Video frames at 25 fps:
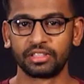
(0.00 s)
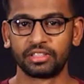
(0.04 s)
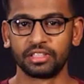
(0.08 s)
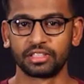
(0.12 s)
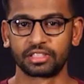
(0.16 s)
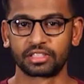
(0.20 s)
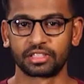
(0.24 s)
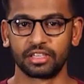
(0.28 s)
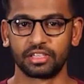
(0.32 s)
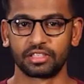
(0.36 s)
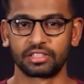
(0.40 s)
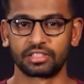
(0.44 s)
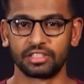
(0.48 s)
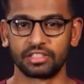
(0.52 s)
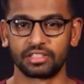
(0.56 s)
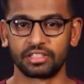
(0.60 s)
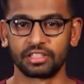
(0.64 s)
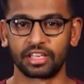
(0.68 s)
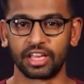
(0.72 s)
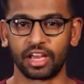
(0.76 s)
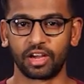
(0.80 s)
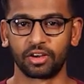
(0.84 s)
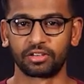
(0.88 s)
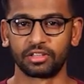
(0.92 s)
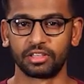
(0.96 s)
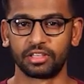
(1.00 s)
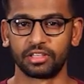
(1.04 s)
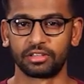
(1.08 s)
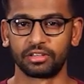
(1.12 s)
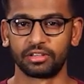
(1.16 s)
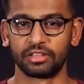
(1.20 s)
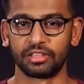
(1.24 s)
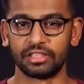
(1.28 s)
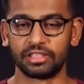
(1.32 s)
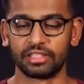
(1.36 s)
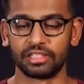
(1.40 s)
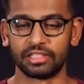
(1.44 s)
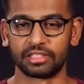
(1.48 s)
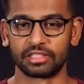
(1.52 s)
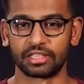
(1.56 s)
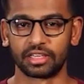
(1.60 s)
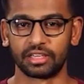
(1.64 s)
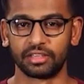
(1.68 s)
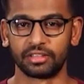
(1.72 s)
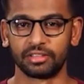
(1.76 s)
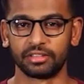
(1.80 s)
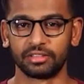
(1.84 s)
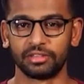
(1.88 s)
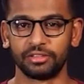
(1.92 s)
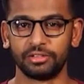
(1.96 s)
discussed this in Calculator in
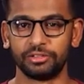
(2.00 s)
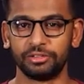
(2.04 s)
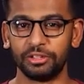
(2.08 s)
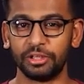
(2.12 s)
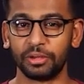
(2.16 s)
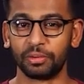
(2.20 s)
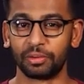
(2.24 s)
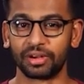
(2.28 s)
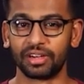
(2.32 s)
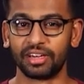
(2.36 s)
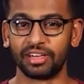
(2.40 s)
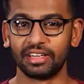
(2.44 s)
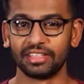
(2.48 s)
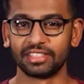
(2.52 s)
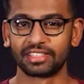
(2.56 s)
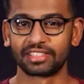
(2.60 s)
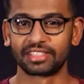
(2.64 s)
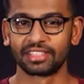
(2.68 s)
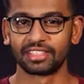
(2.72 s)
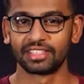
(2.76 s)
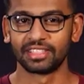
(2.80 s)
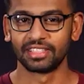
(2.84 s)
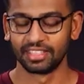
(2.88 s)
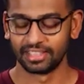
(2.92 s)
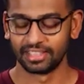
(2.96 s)
detail. Do you know what it is?